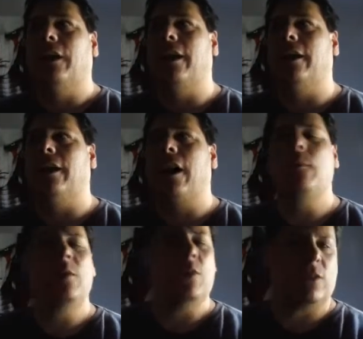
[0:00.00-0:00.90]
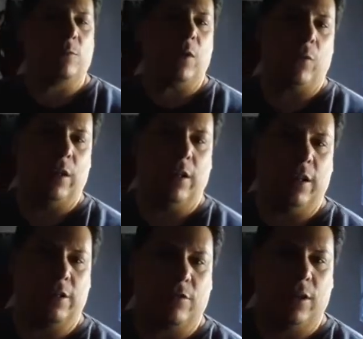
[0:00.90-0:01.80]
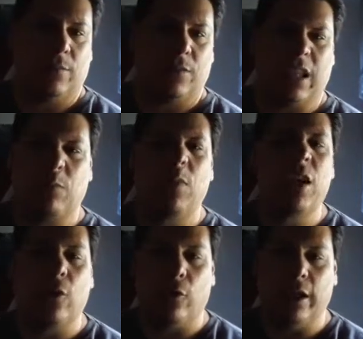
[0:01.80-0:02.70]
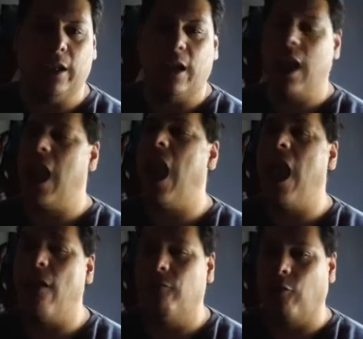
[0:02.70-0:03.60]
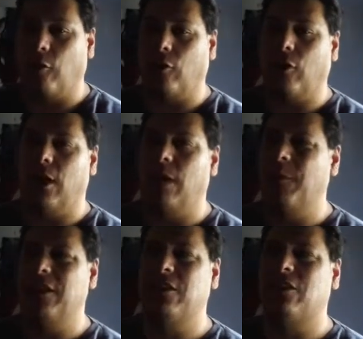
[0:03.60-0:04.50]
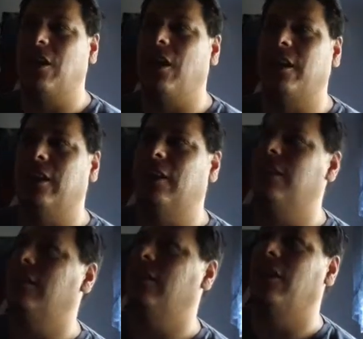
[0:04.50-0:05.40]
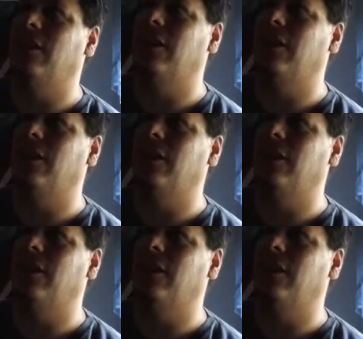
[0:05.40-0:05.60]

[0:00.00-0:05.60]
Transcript: How many books have been written in history? Like, period. Ever. And I'm not just talking,